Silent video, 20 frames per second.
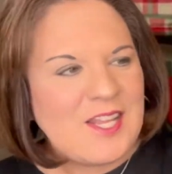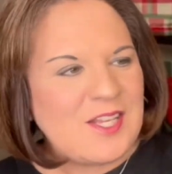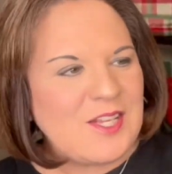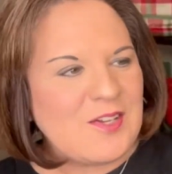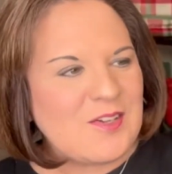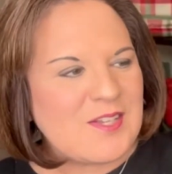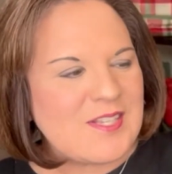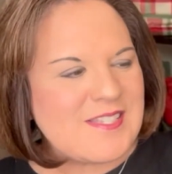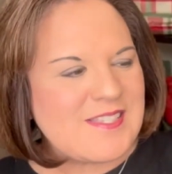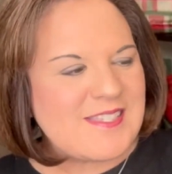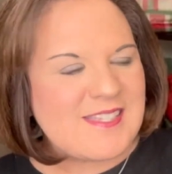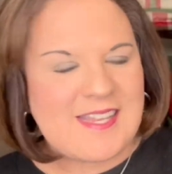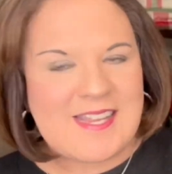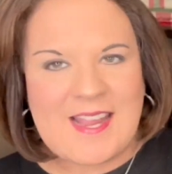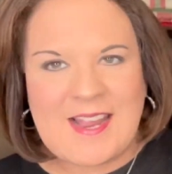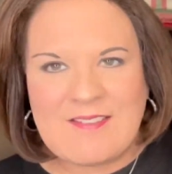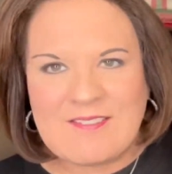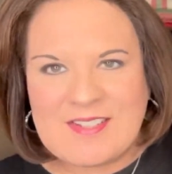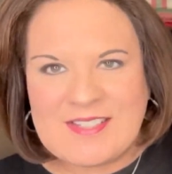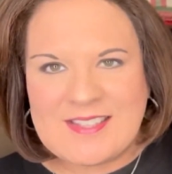You can see
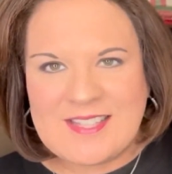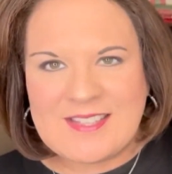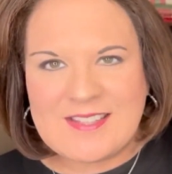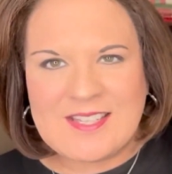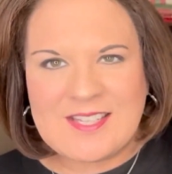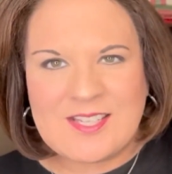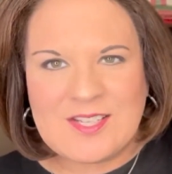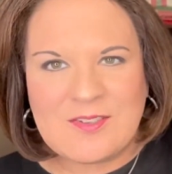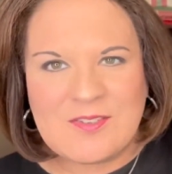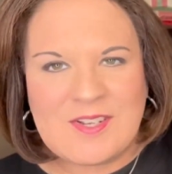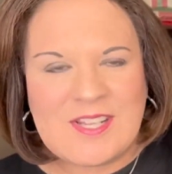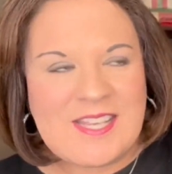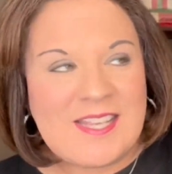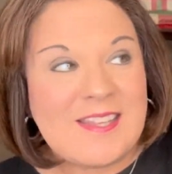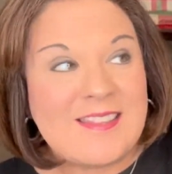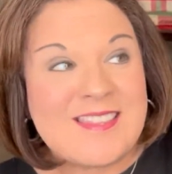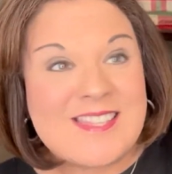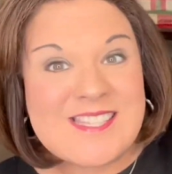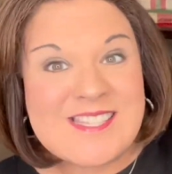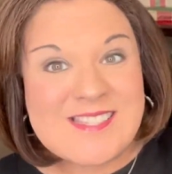everything that you
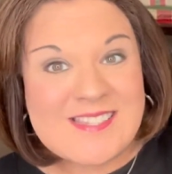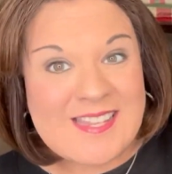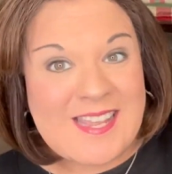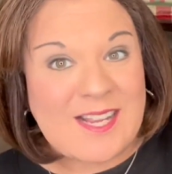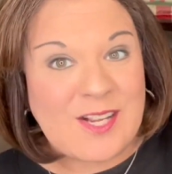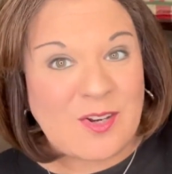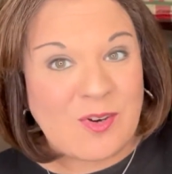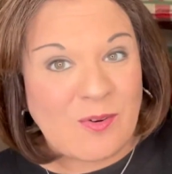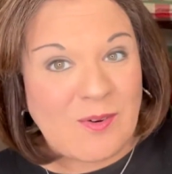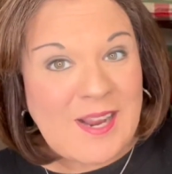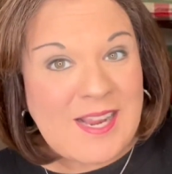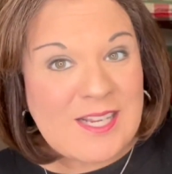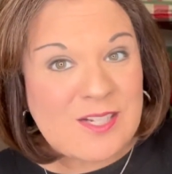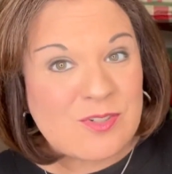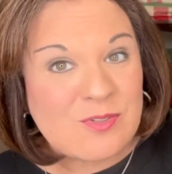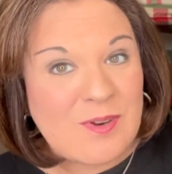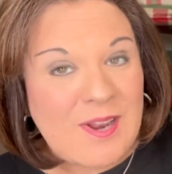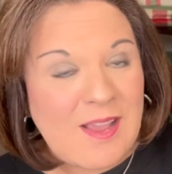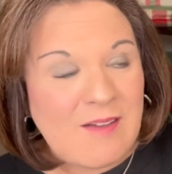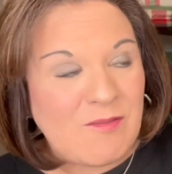need. This is a great
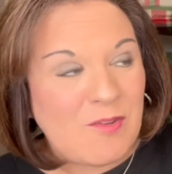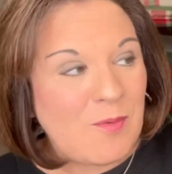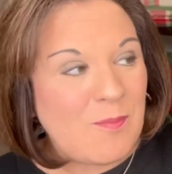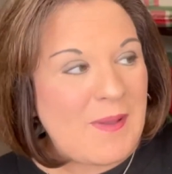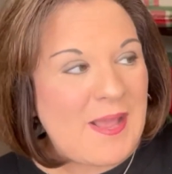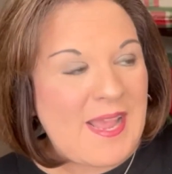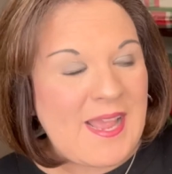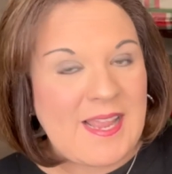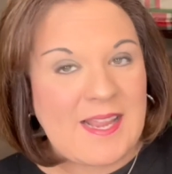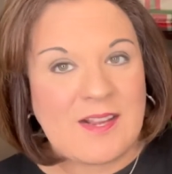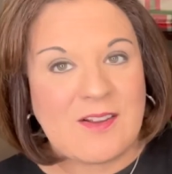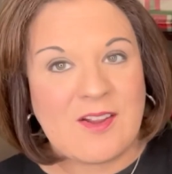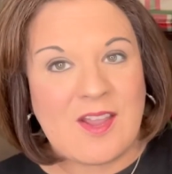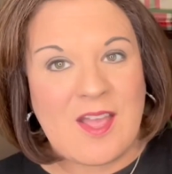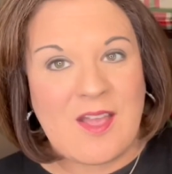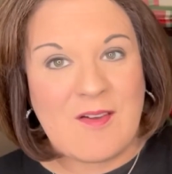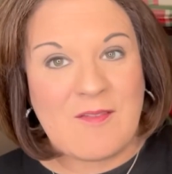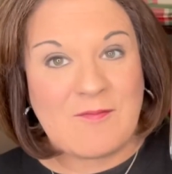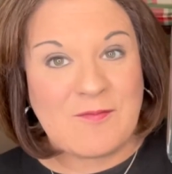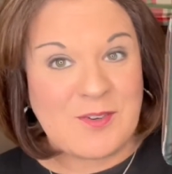travel bag
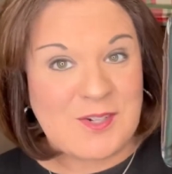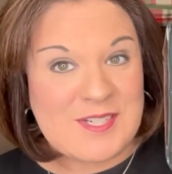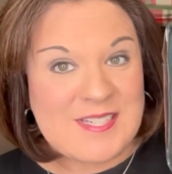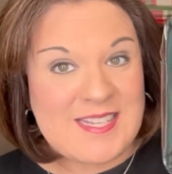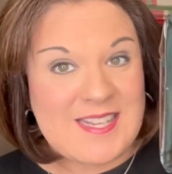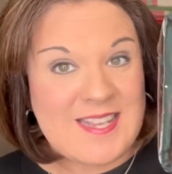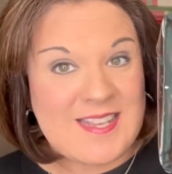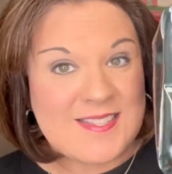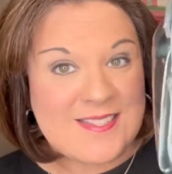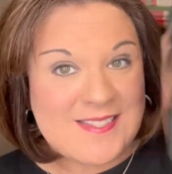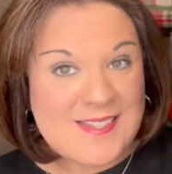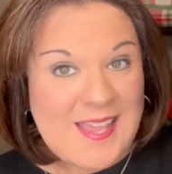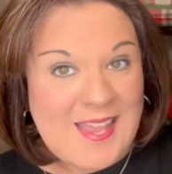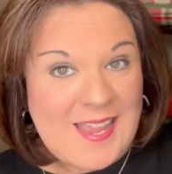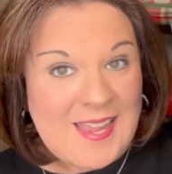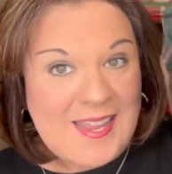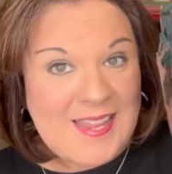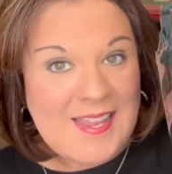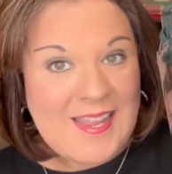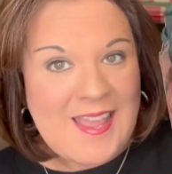um, for T S
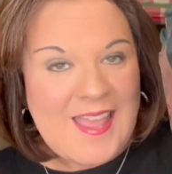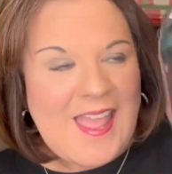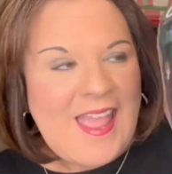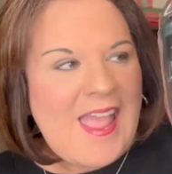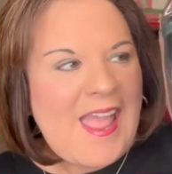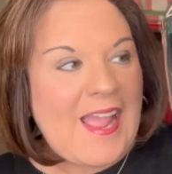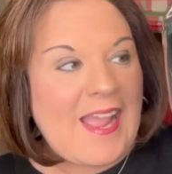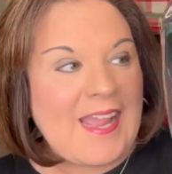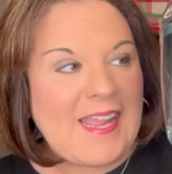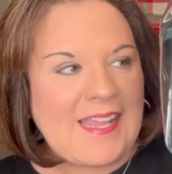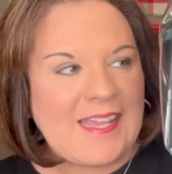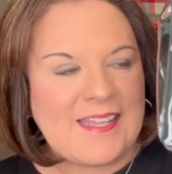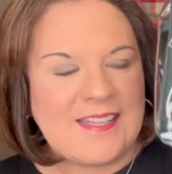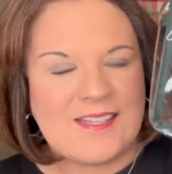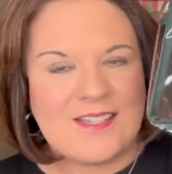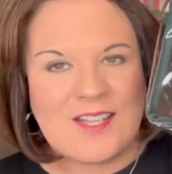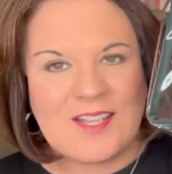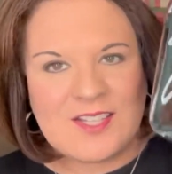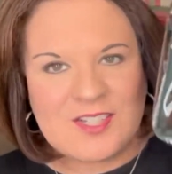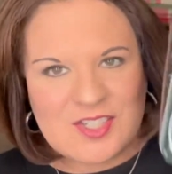A,
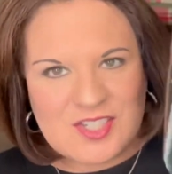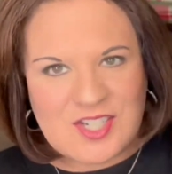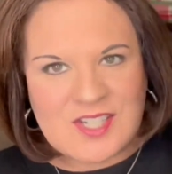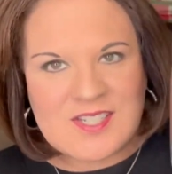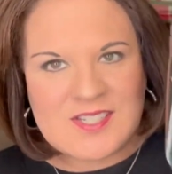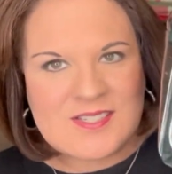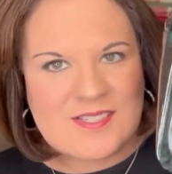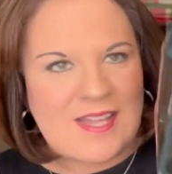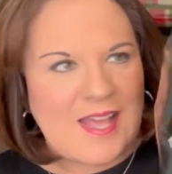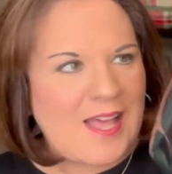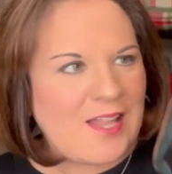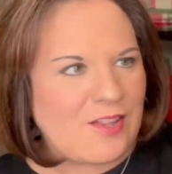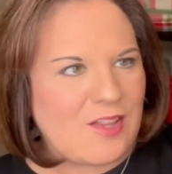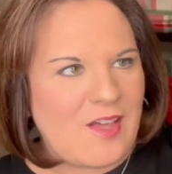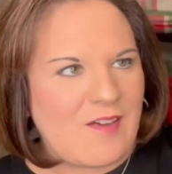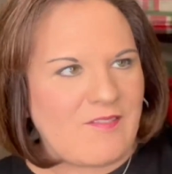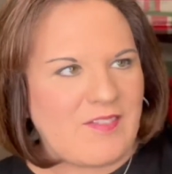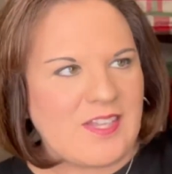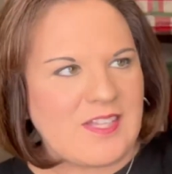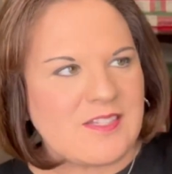and just, I
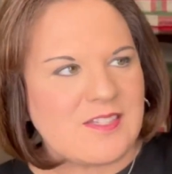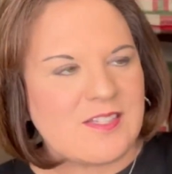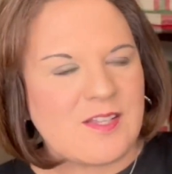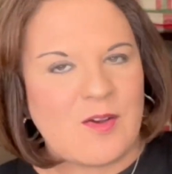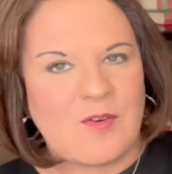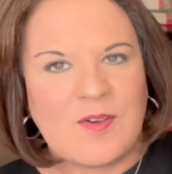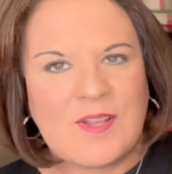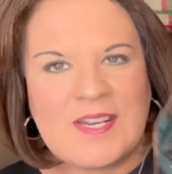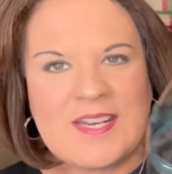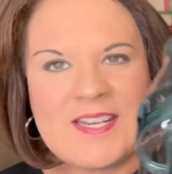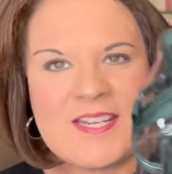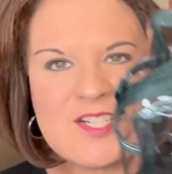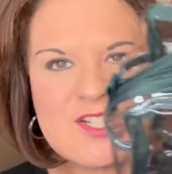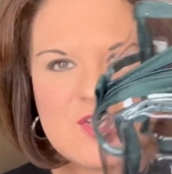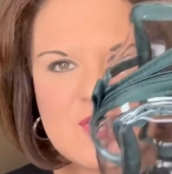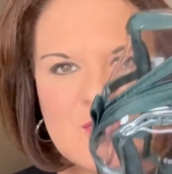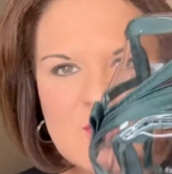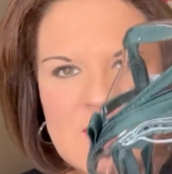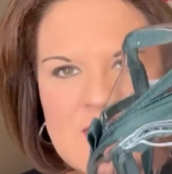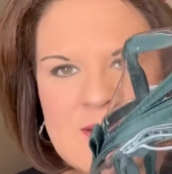love it. So, and it is
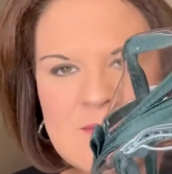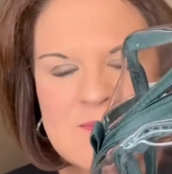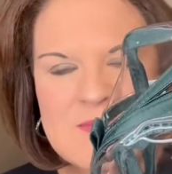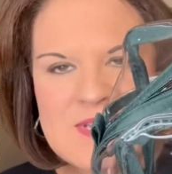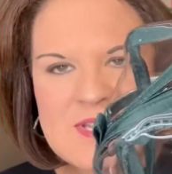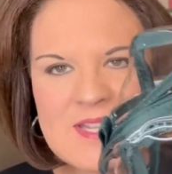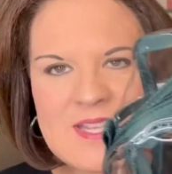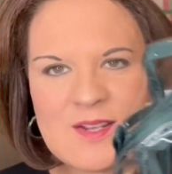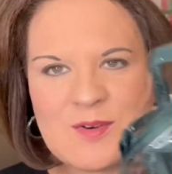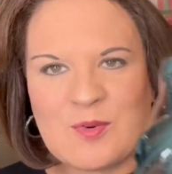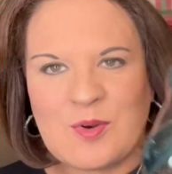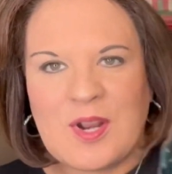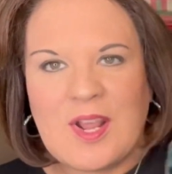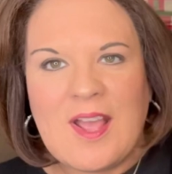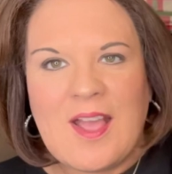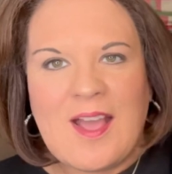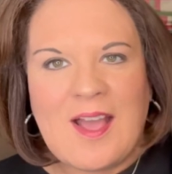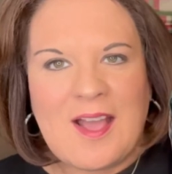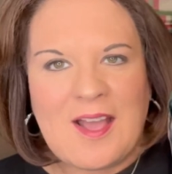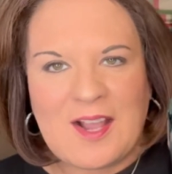trimmed in
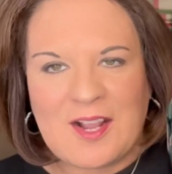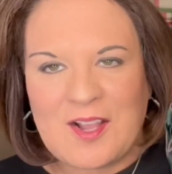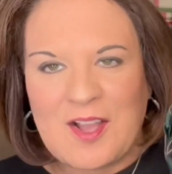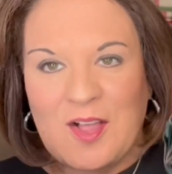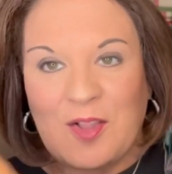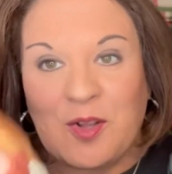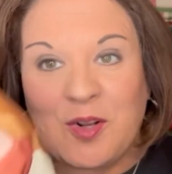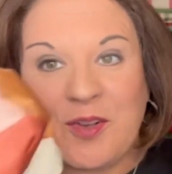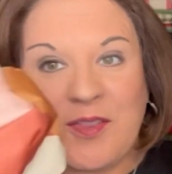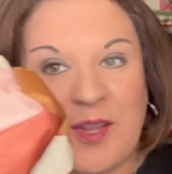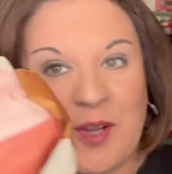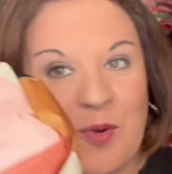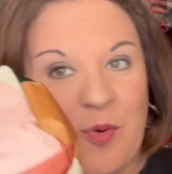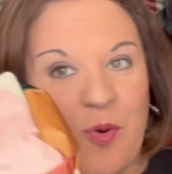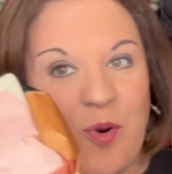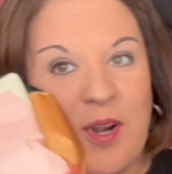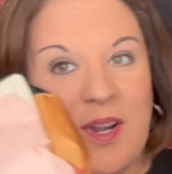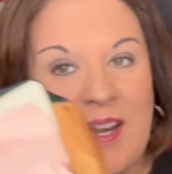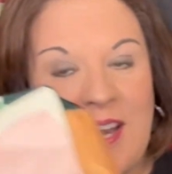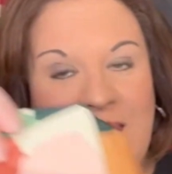a color that
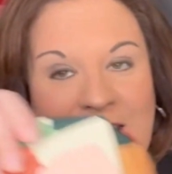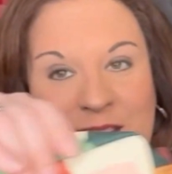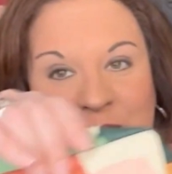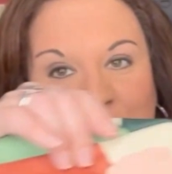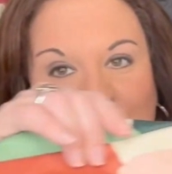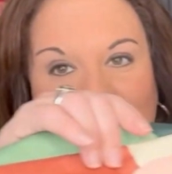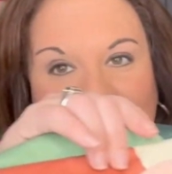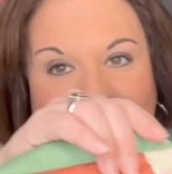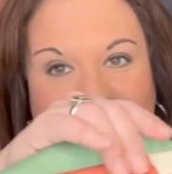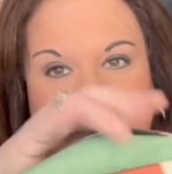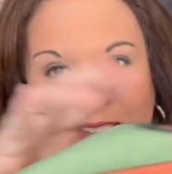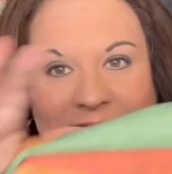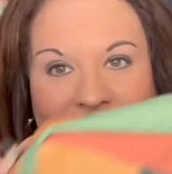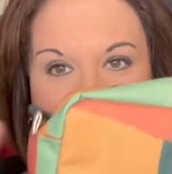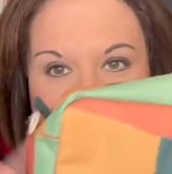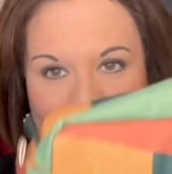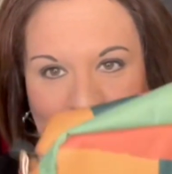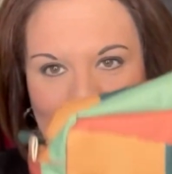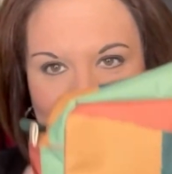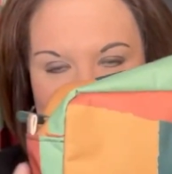coordinates with the
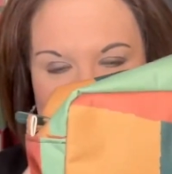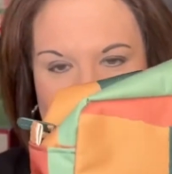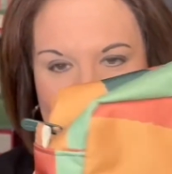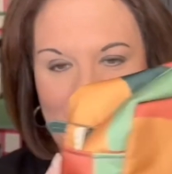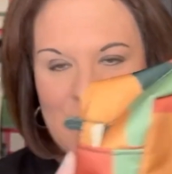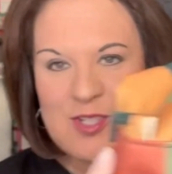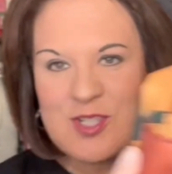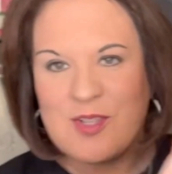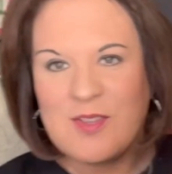other pouch.